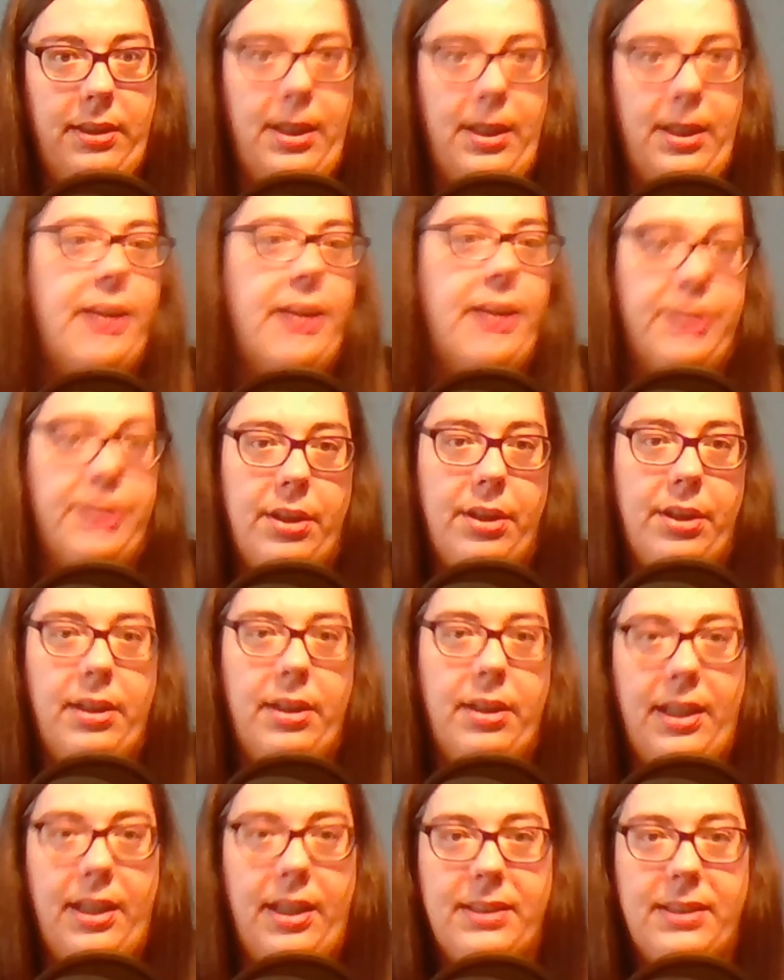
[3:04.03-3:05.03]
Yeah,
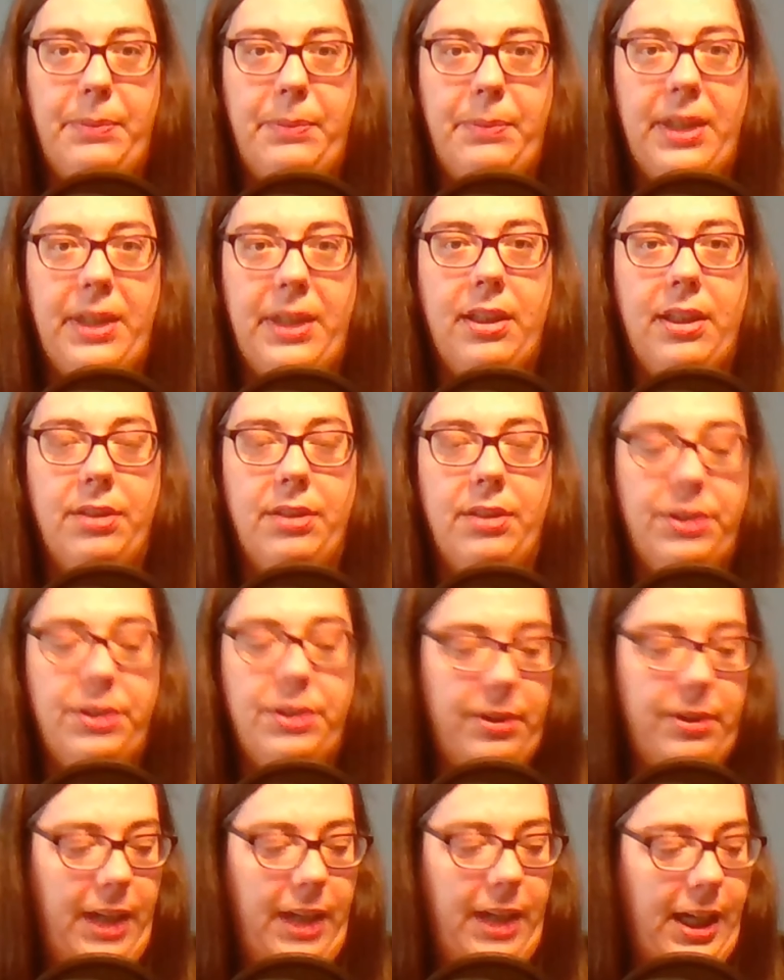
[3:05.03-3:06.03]
Turkey is a big
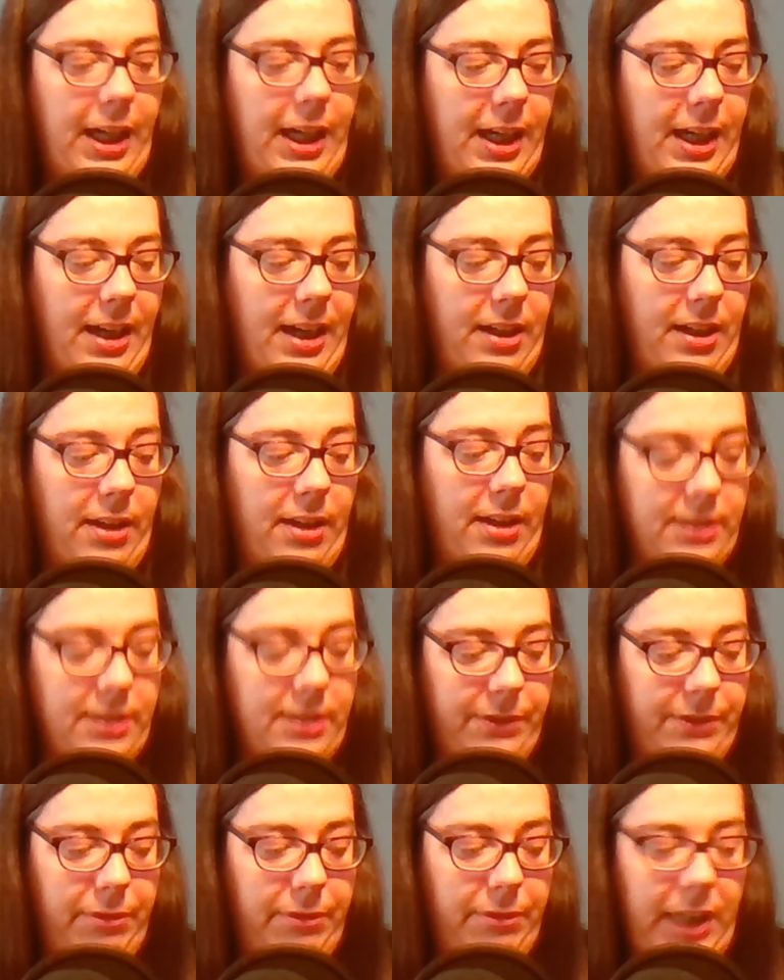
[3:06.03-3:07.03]
country, lots
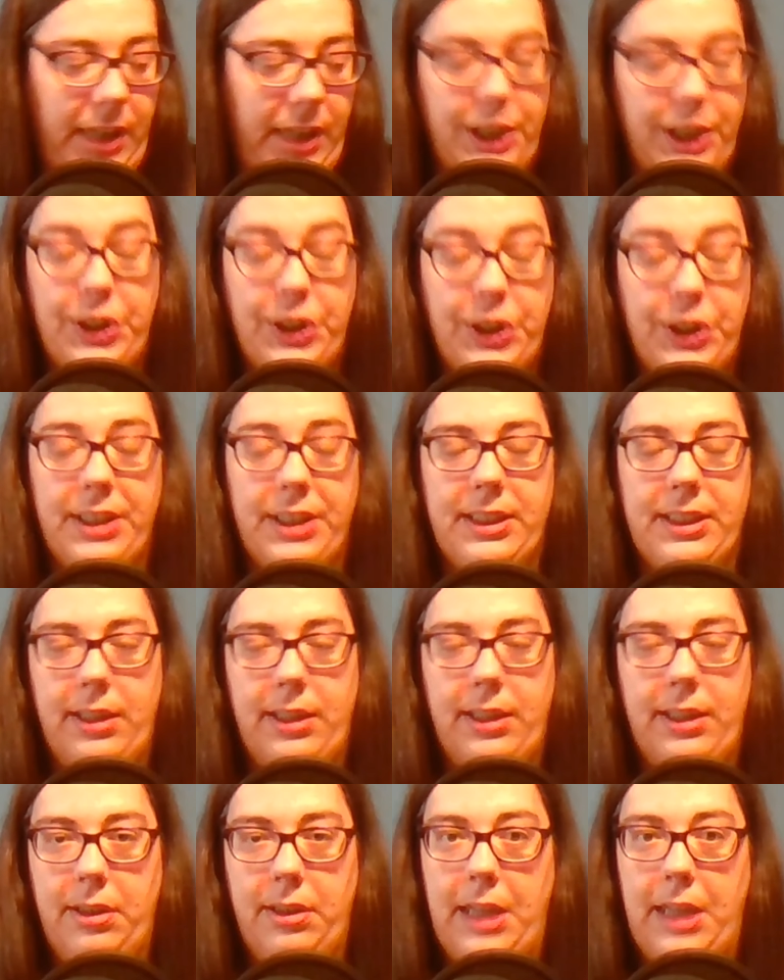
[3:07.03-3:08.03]
of regions,
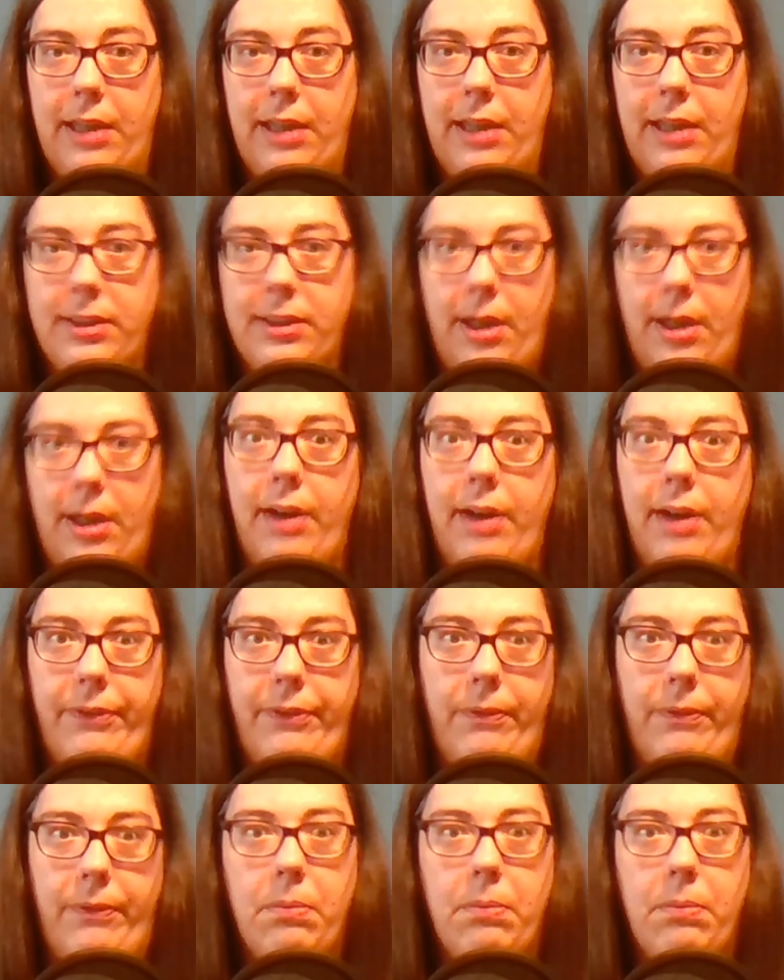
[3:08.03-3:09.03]
and there's
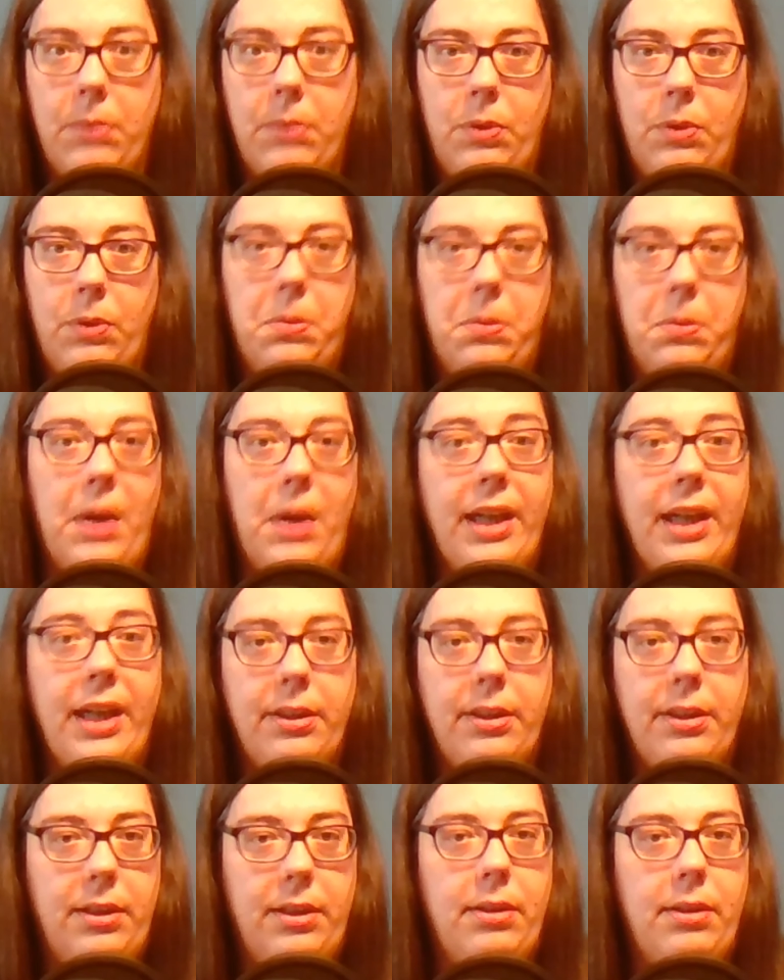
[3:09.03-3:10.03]

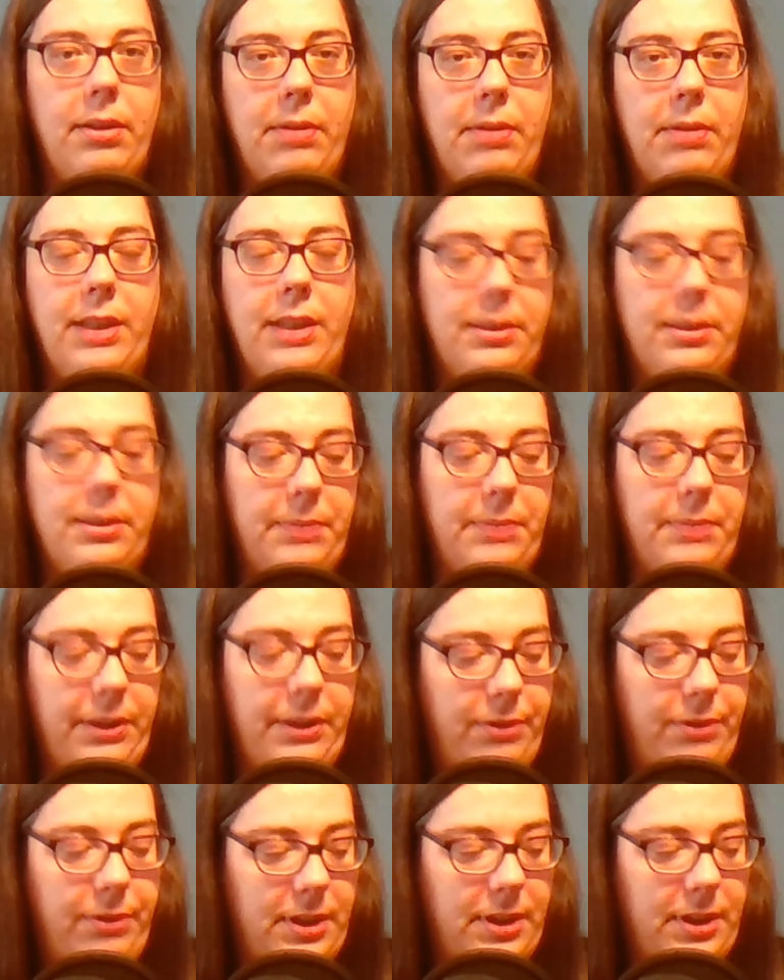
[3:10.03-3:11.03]
quite some
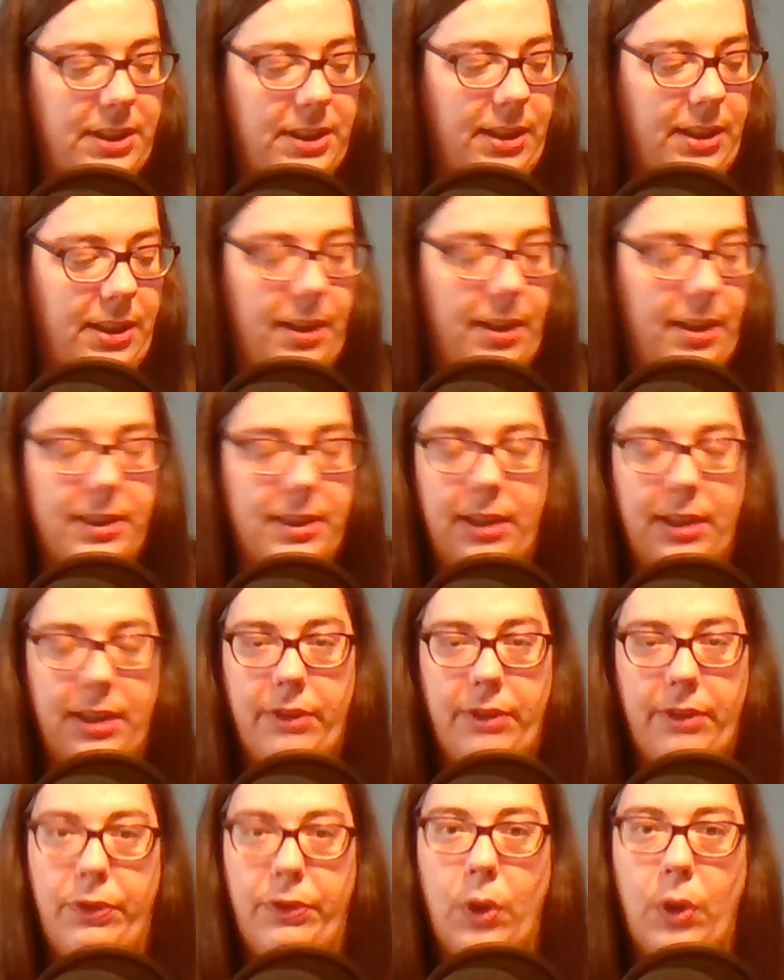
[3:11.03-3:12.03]
differences in the
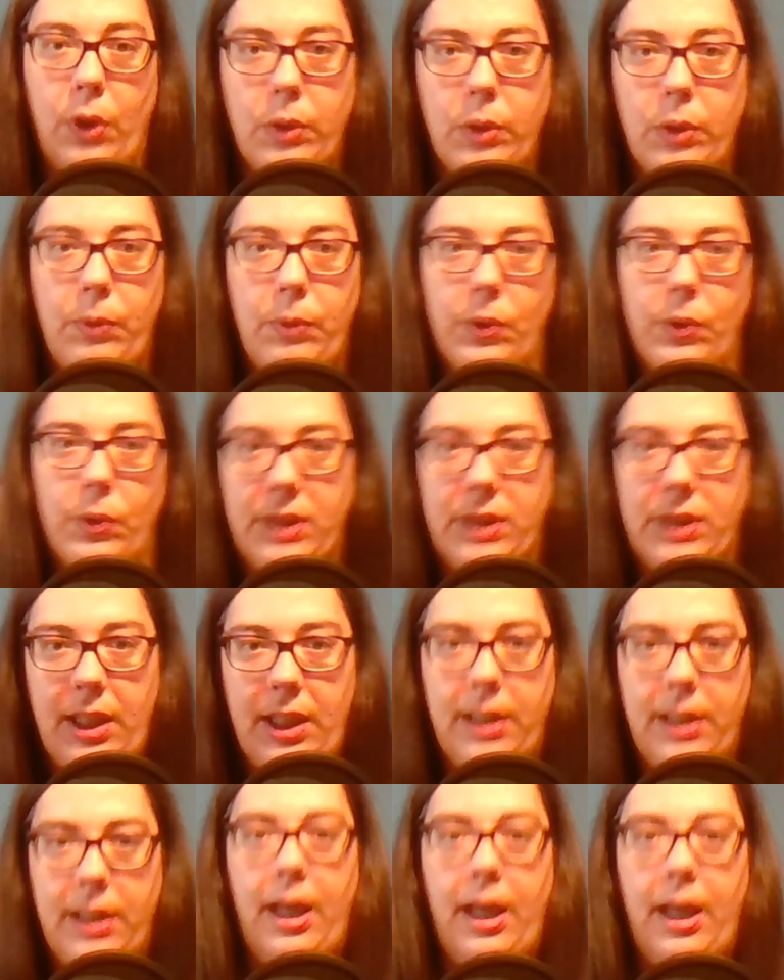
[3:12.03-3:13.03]
folk
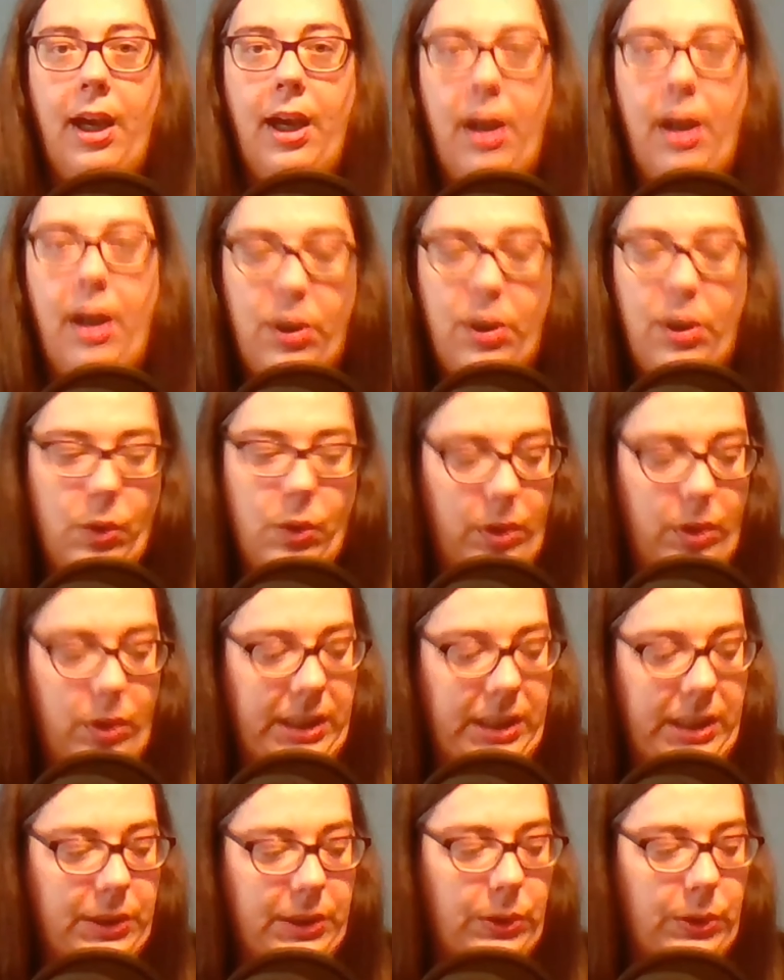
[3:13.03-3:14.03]
music
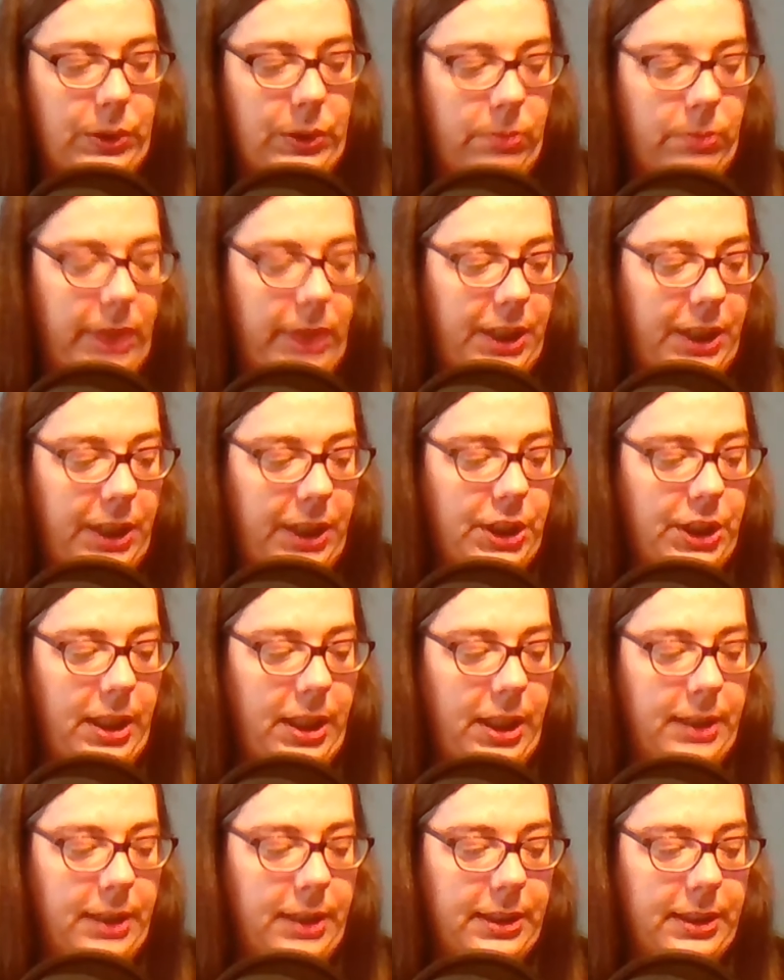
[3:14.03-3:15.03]
according to the
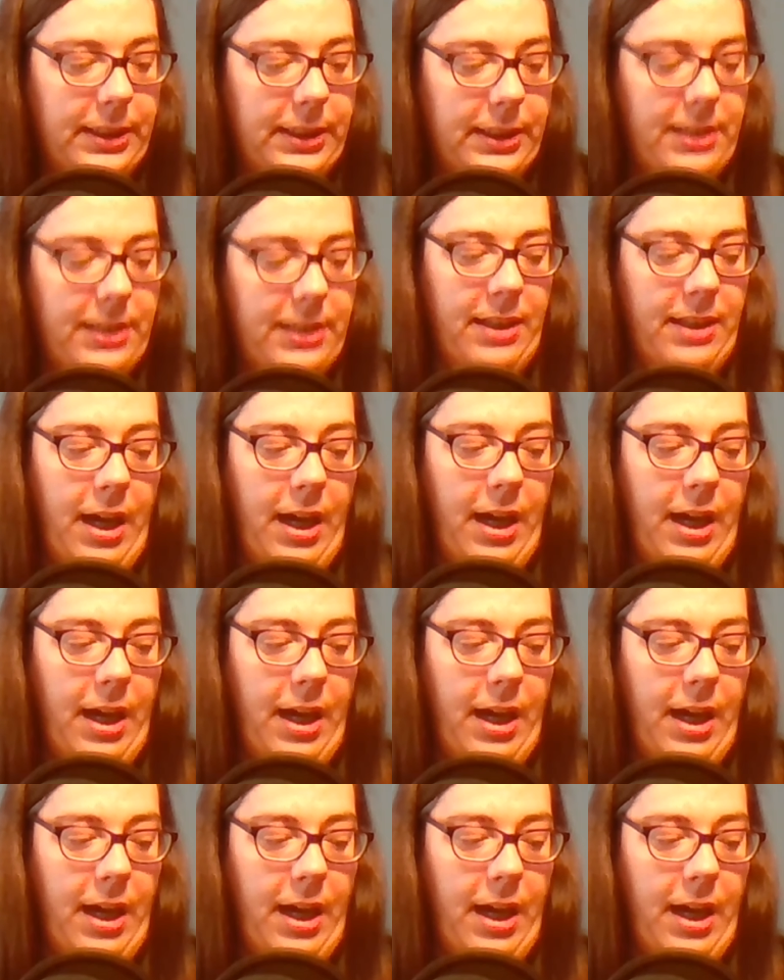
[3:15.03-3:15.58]
regions.